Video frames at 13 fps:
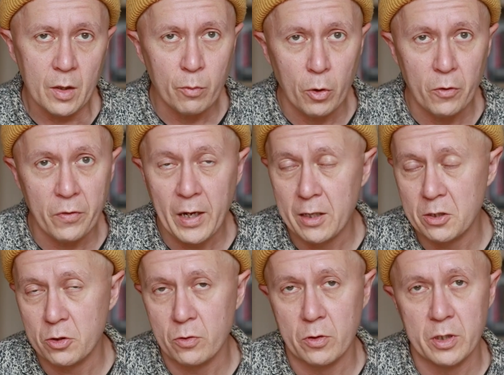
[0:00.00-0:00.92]
both
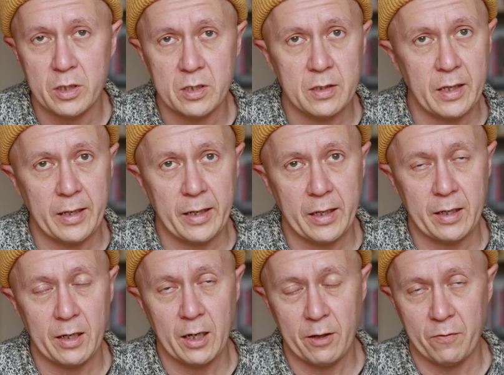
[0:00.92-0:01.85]
Android
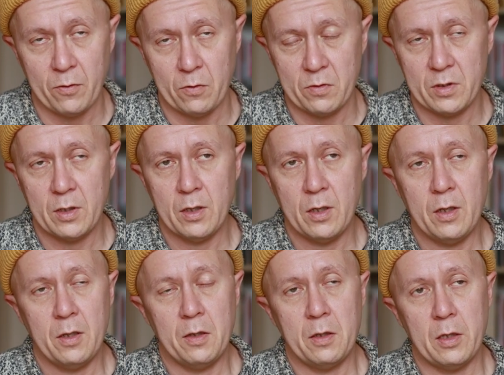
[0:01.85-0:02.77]
and iPhones.
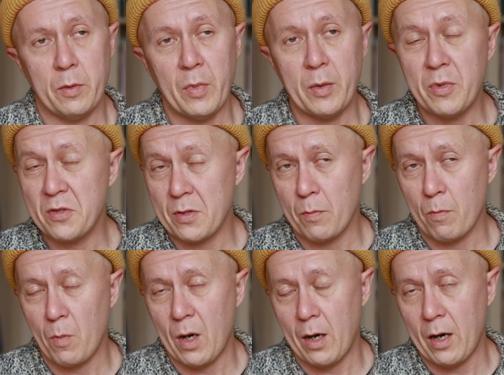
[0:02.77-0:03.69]
There may be
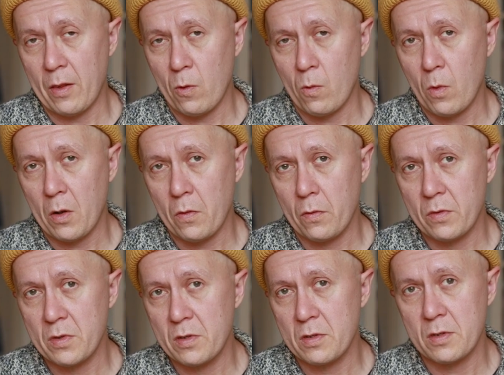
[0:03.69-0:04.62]
some other
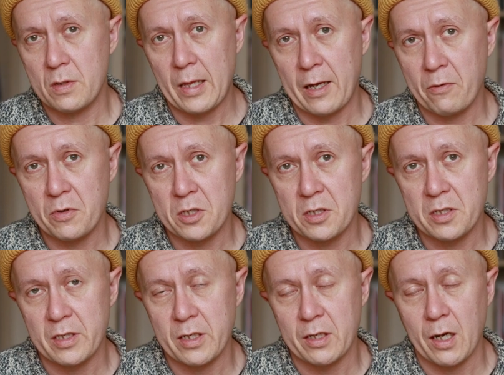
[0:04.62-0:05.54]

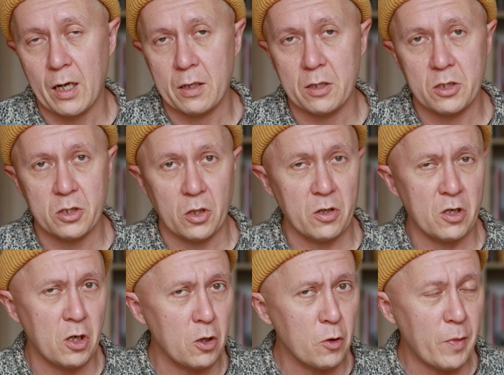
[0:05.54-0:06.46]
languages that I don't
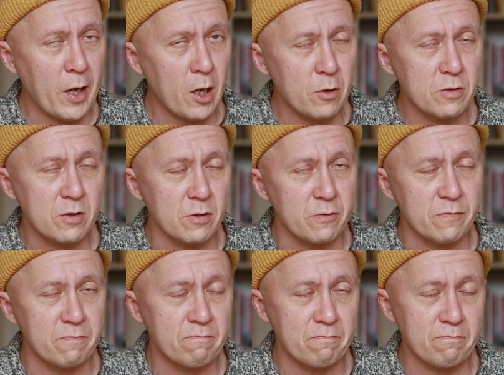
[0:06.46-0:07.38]
know about, so
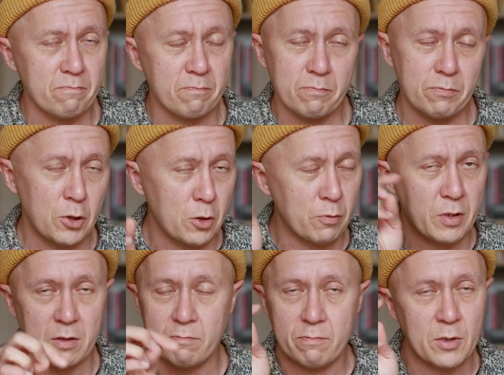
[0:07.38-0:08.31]
pop
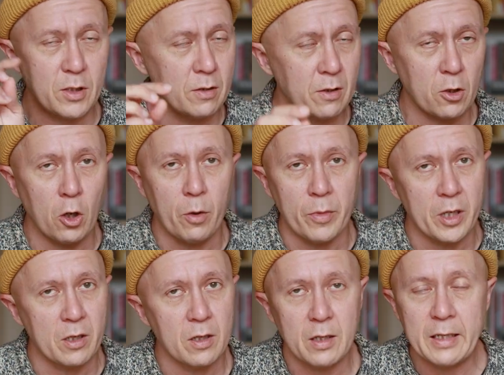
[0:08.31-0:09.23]
it in the
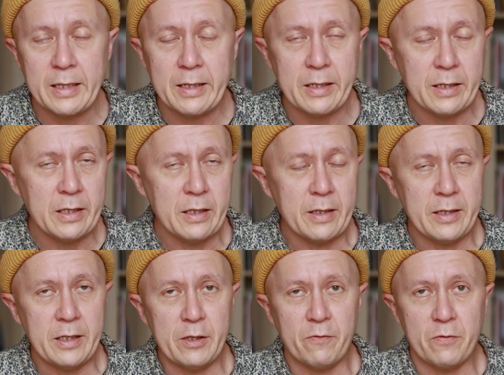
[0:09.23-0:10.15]
comment
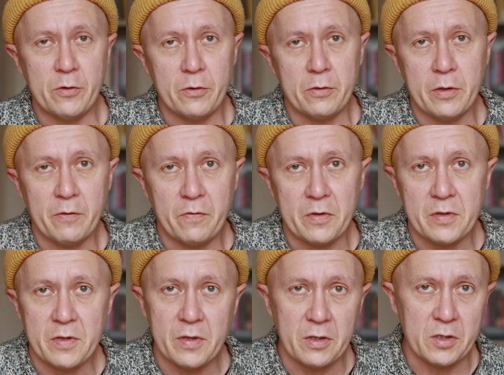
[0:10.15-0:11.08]
if
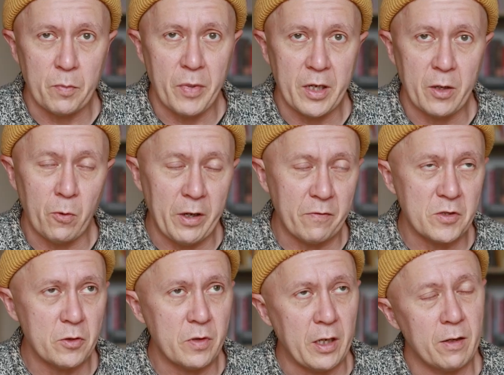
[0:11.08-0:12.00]
there's a better way of
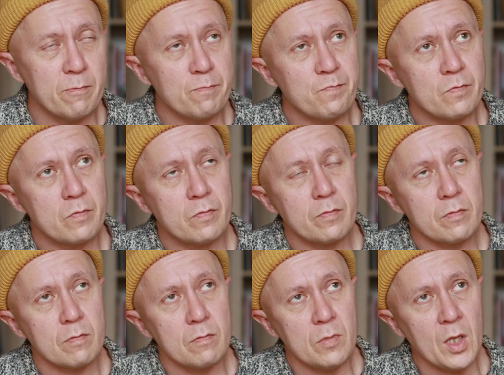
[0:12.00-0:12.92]
doing it.
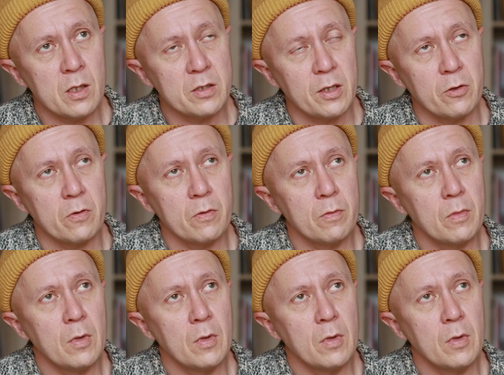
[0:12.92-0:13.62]
So